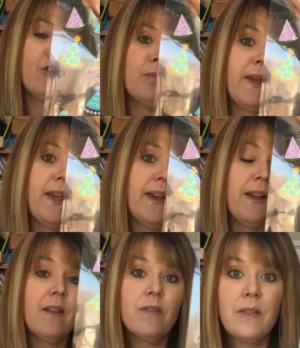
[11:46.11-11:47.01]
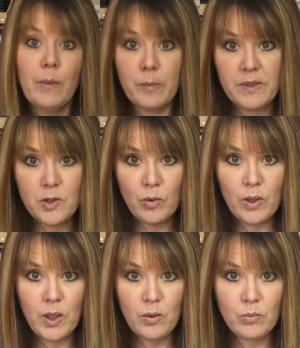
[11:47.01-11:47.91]
oh my heck, they will be so
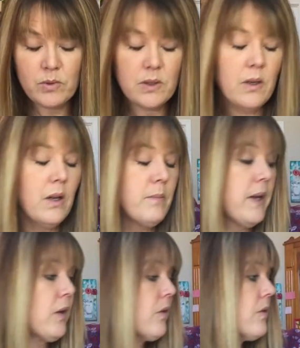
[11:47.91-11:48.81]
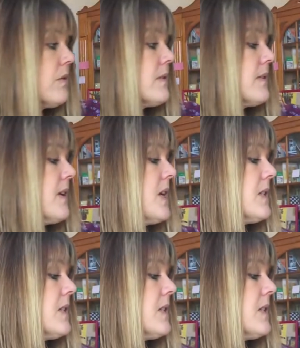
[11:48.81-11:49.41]
cute on my girls.